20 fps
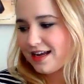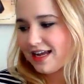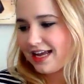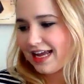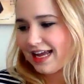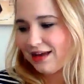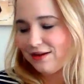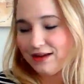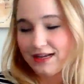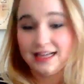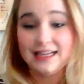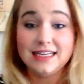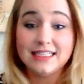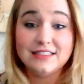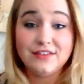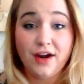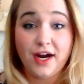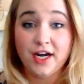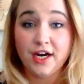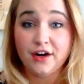it is
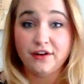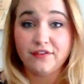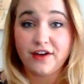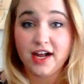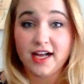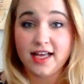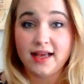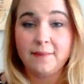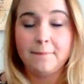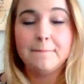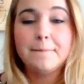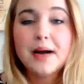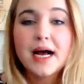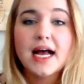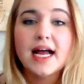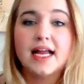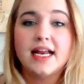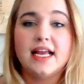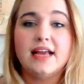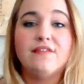very nerve-wracking.
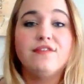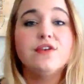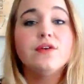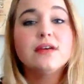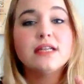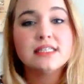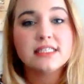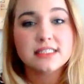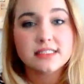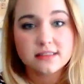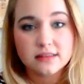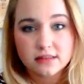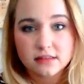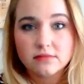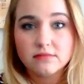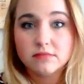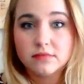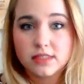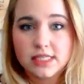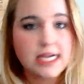But if you can
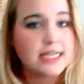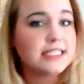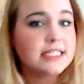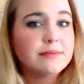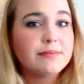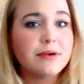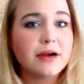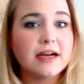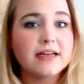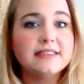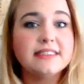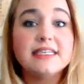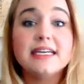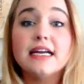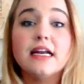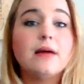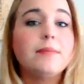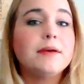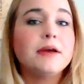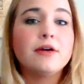take deep breaths, get
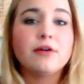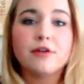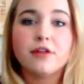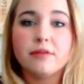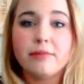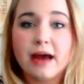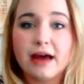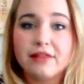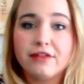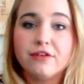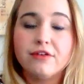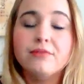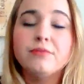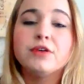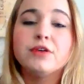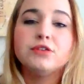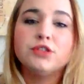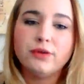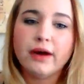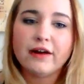up and go to the bathroom, you
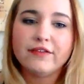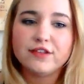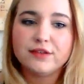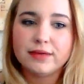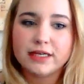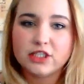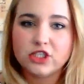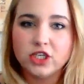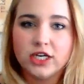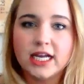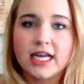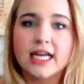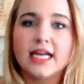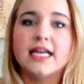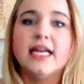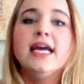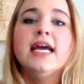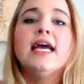do have to raise your hand.